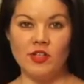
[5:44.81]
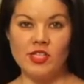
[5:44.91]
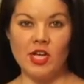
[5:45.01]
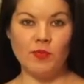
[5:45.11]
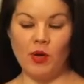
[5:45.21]
you're
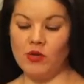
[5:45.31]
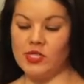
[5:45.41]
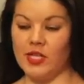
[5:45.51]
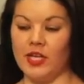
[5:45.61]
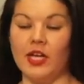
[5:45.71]
done
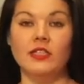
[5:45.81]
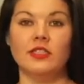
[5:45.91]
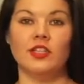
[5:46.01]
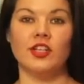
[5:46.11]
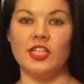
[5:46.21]
pulsing it,
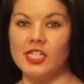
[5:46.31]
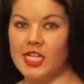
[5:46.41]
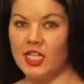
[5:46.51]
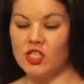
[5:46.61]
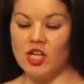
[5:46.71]
you're gonna
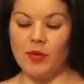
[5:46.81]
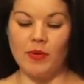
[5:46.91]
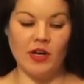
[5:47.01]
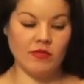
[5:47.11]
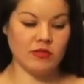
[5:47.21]
take your top
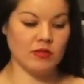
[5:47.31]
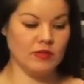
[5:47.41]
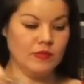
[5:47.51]
off.